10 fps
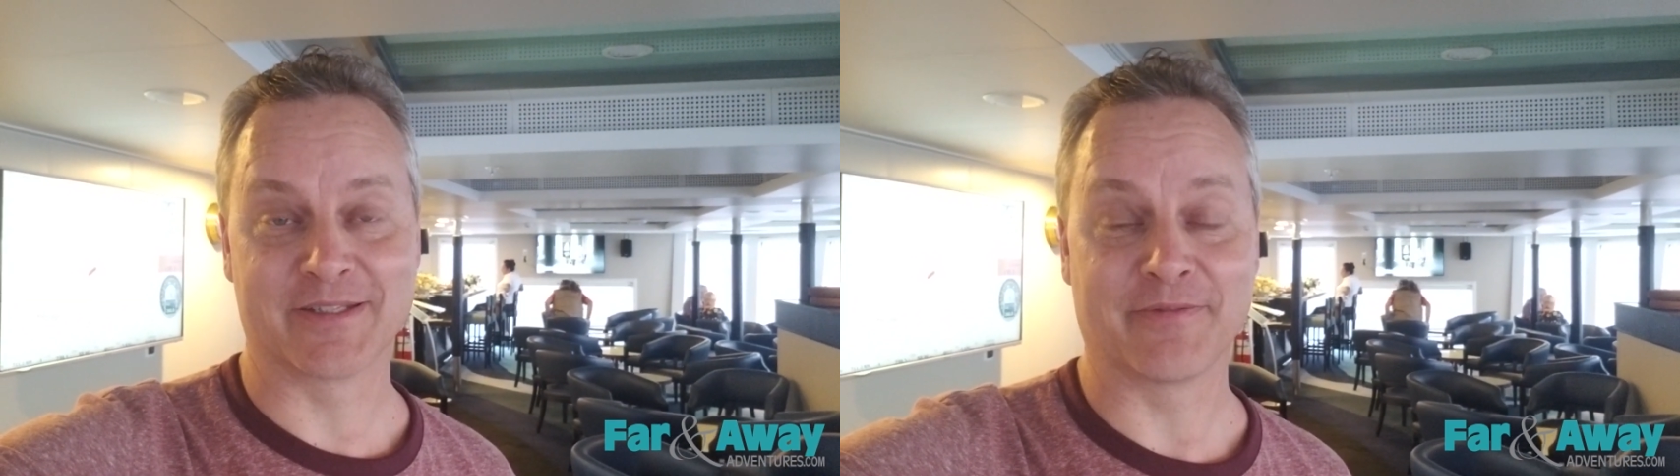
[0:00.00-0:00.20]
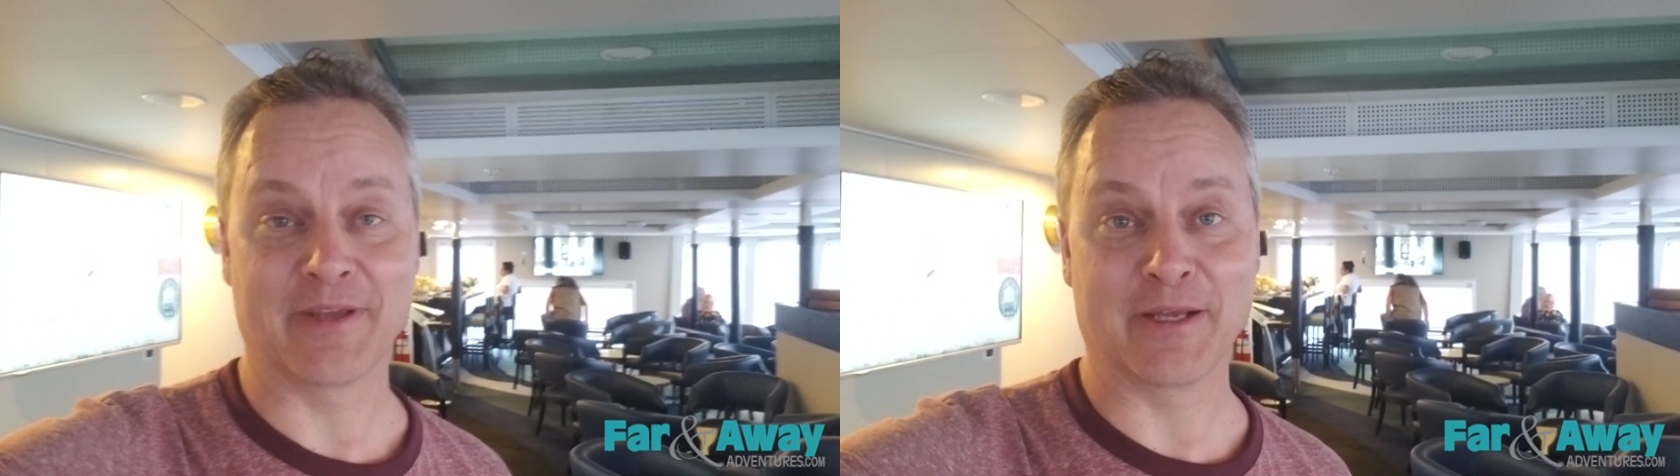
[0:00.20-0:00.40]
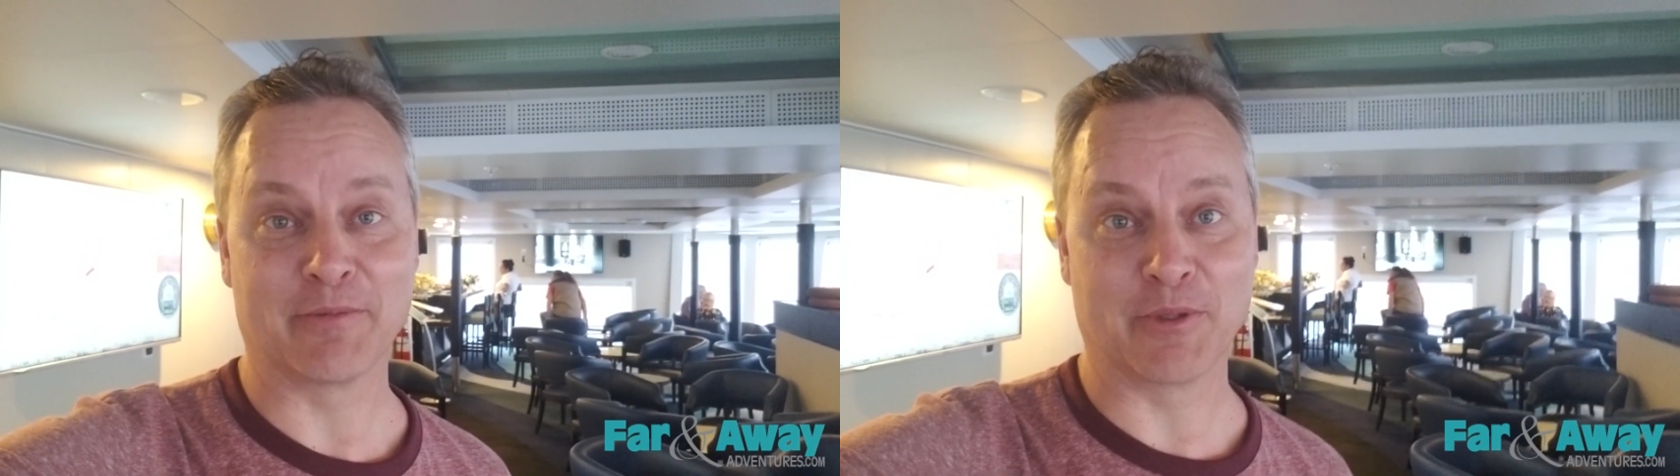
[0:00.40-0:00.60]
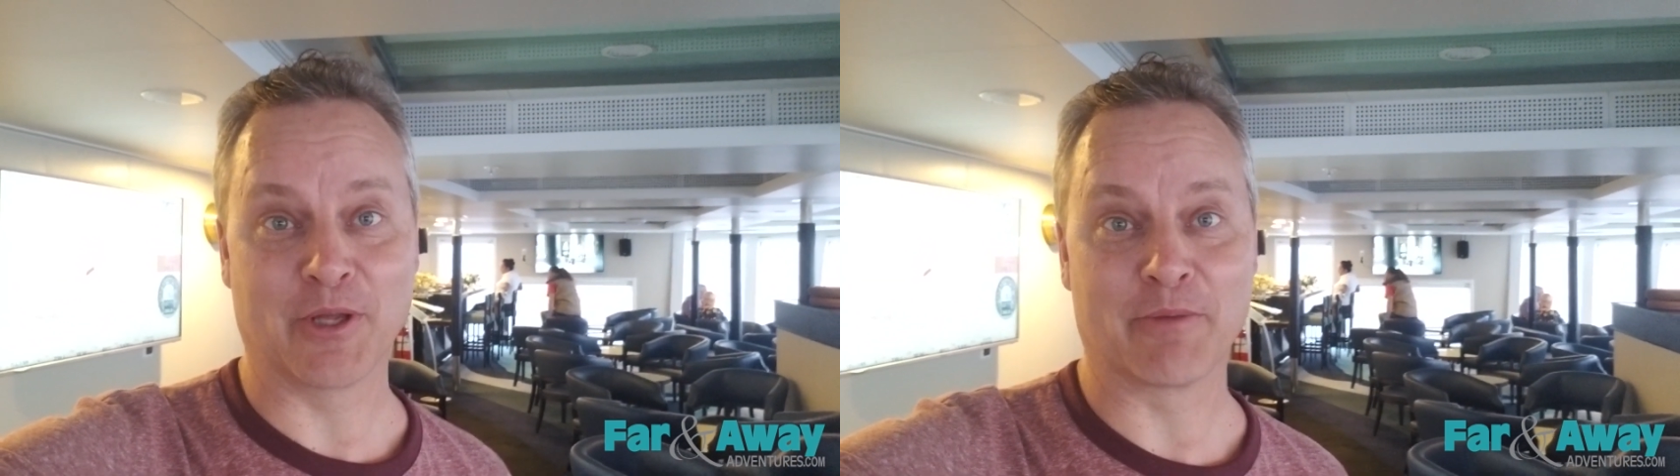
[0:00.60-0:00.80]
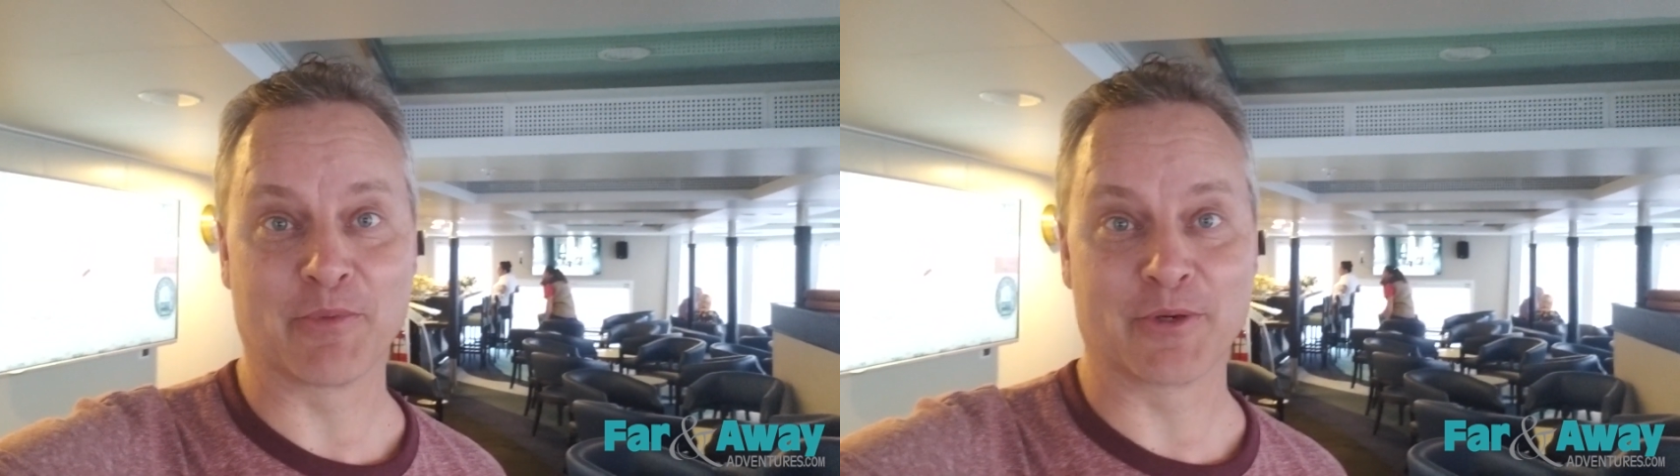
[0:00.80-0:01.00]
available
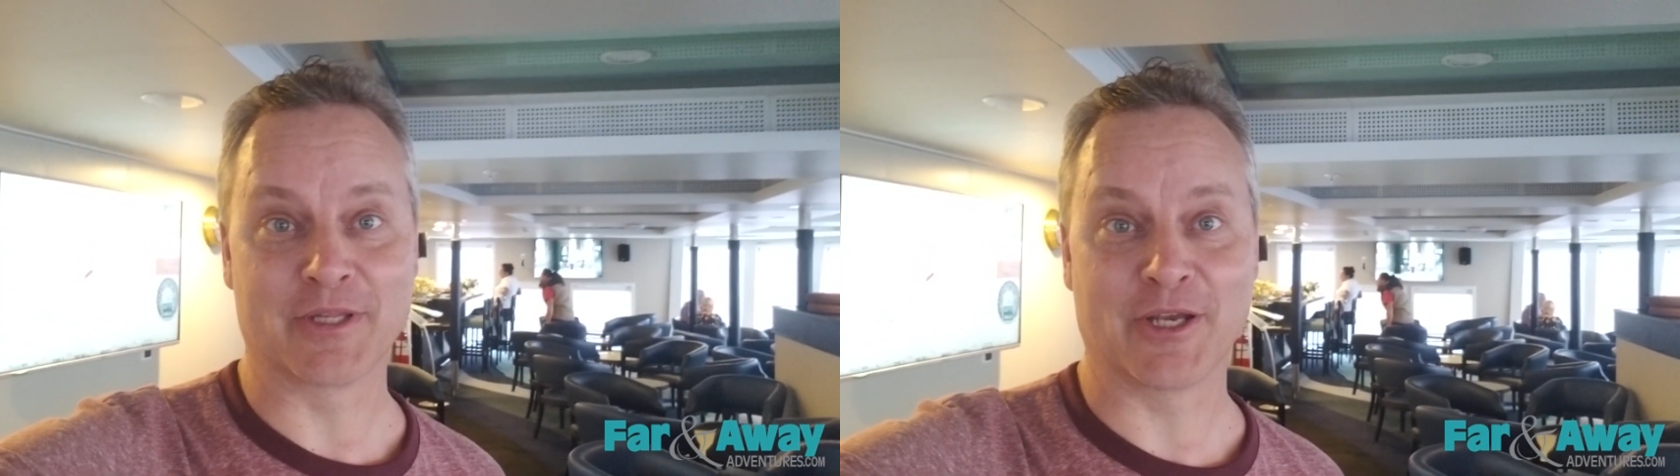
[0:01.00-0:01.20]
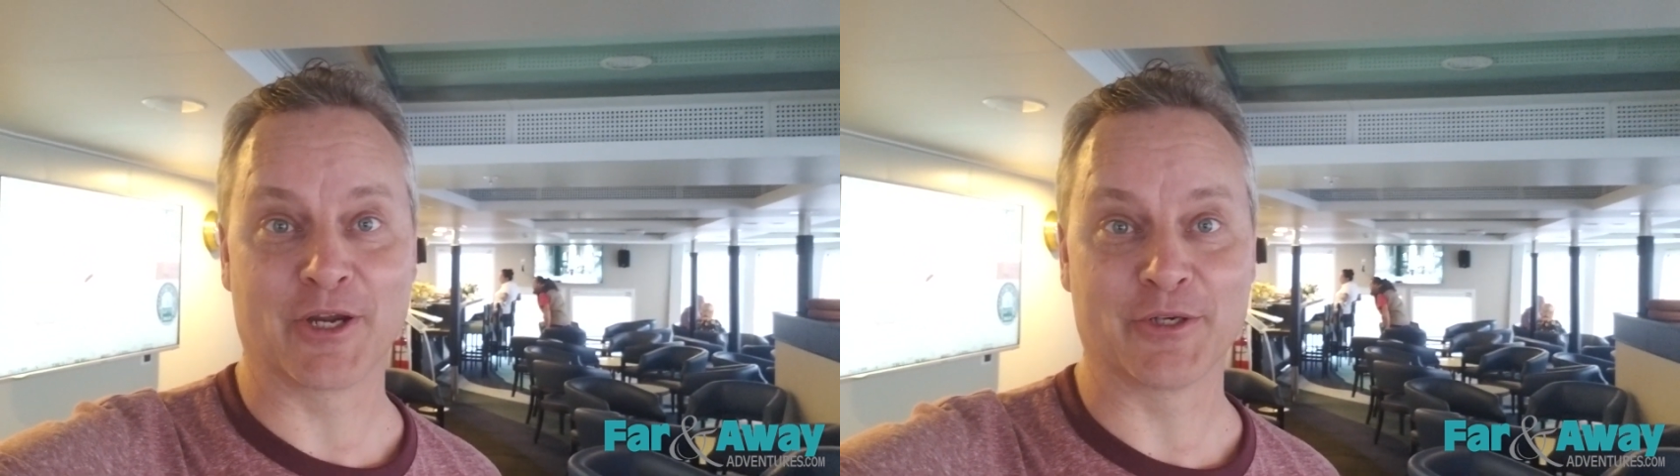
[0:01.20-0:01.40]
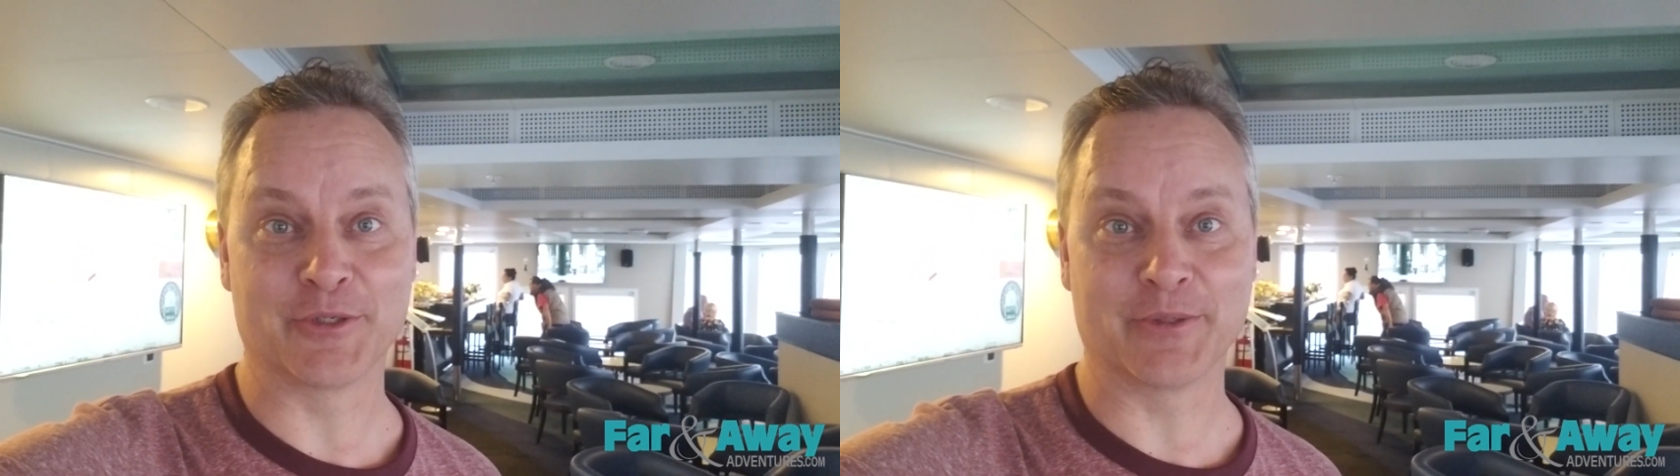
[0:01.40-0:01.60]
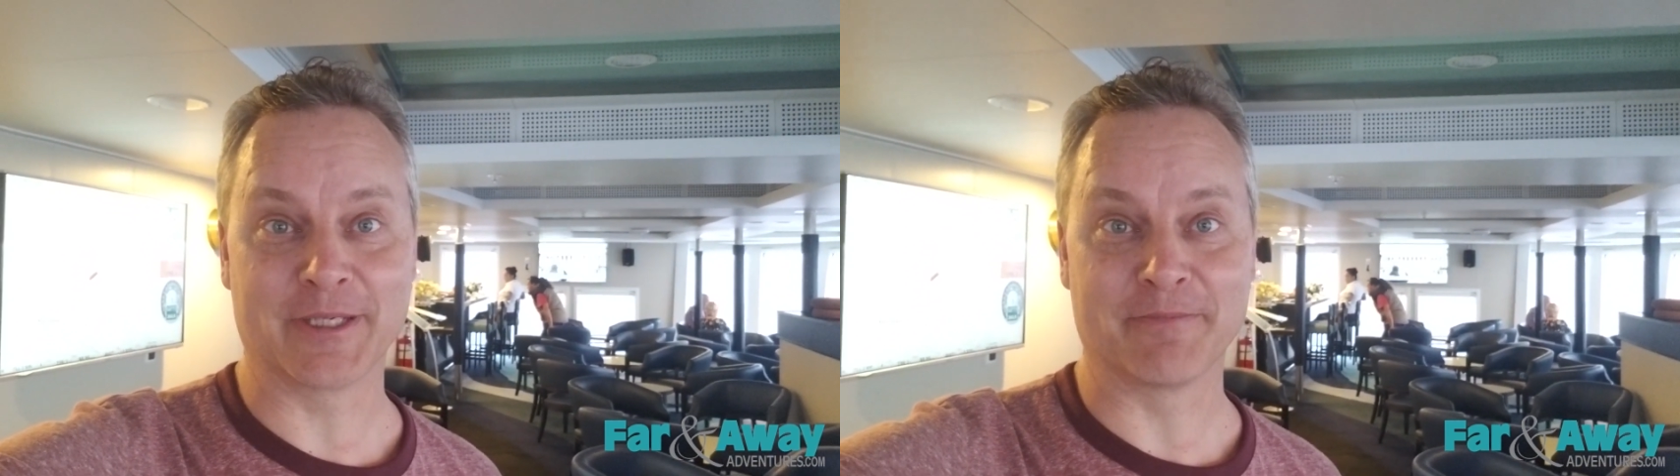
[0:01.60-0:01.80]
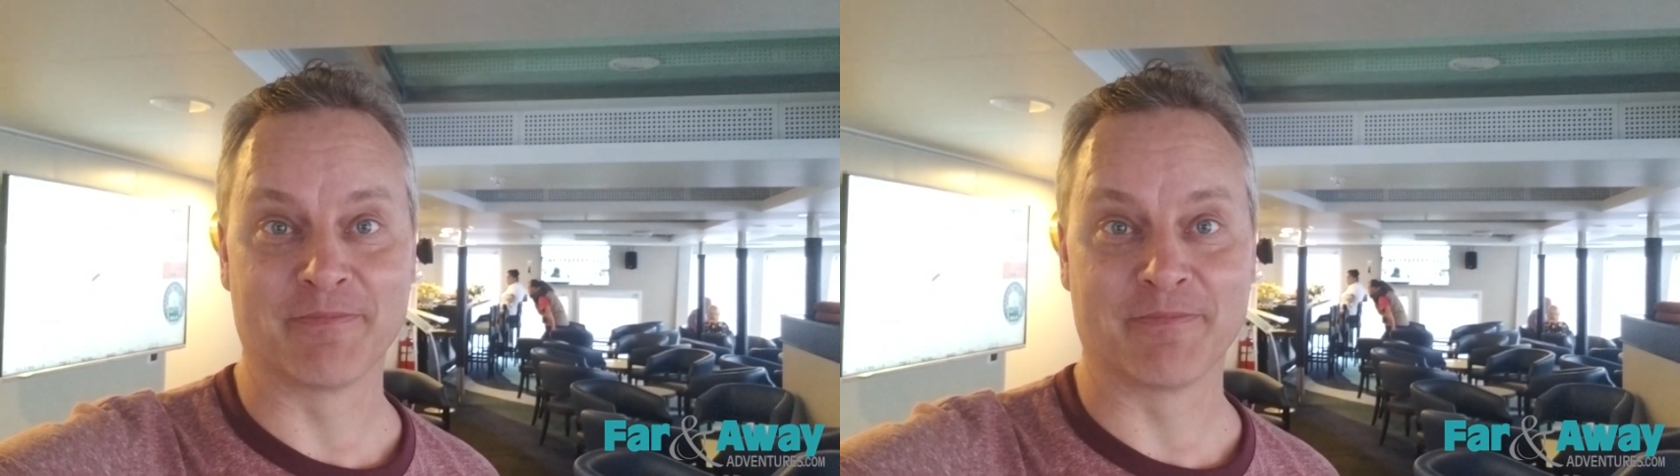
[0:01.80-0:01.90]
on board the Aranui.